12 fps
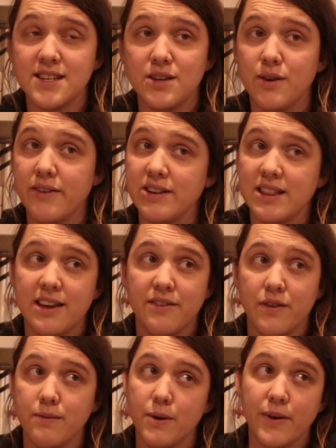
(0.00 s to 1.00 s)
you know, everything
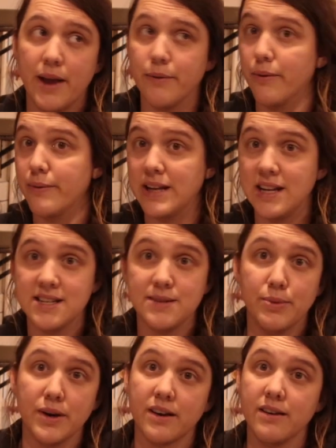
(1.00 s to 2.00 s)
from, okay, well, we need to
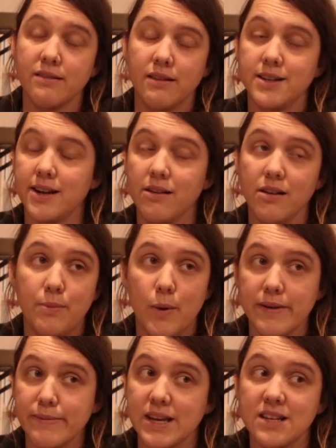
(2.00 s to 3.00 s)
book a dental
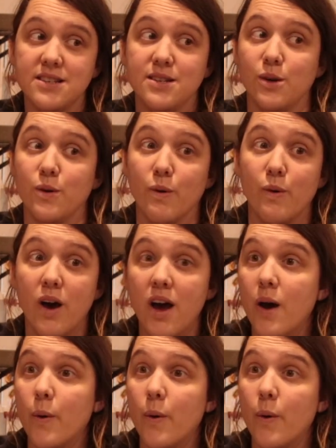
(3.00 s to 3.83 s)
appointment to